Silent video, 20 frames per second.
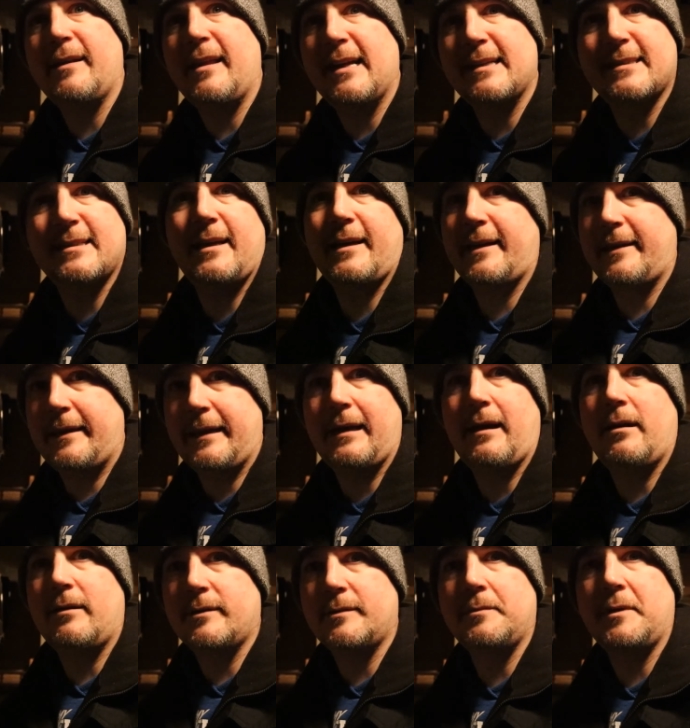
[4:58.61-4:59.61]
That's like the
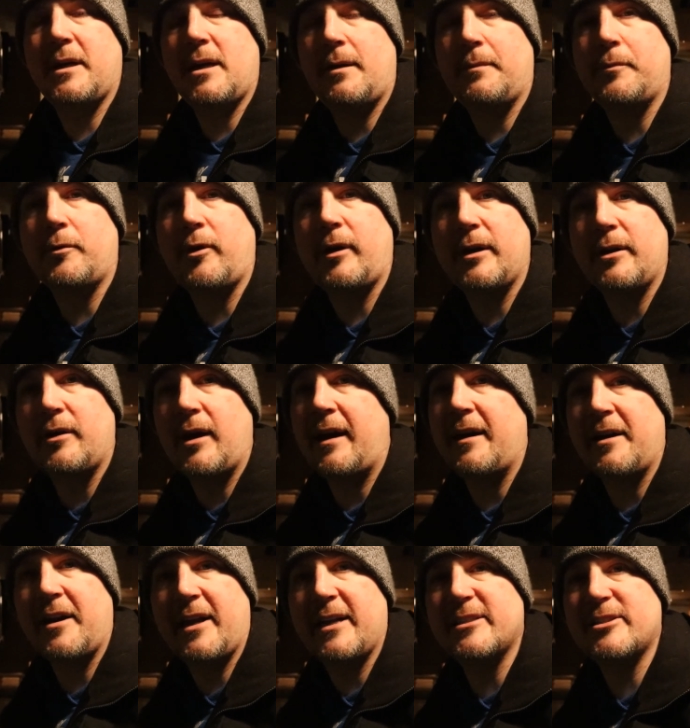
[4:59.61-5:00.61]
ultimate upgrade. You got
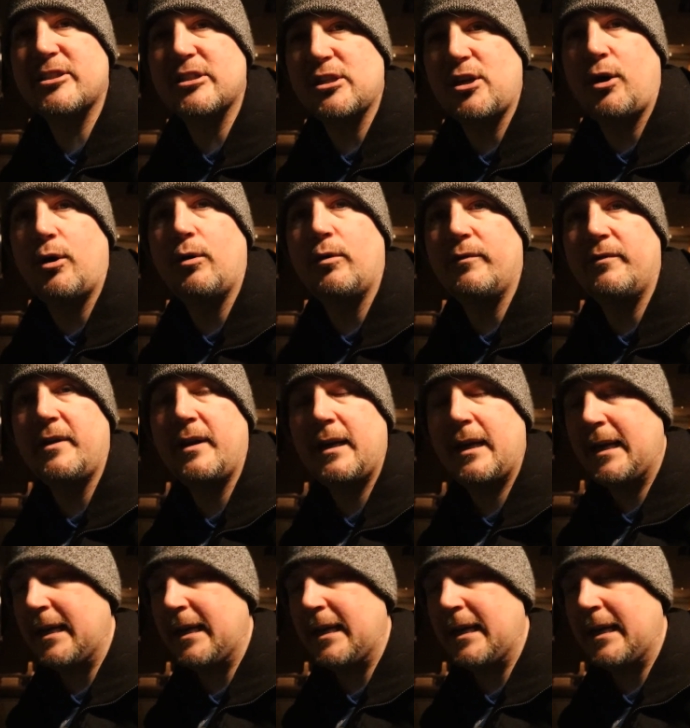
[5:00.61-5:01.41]
a nice stove.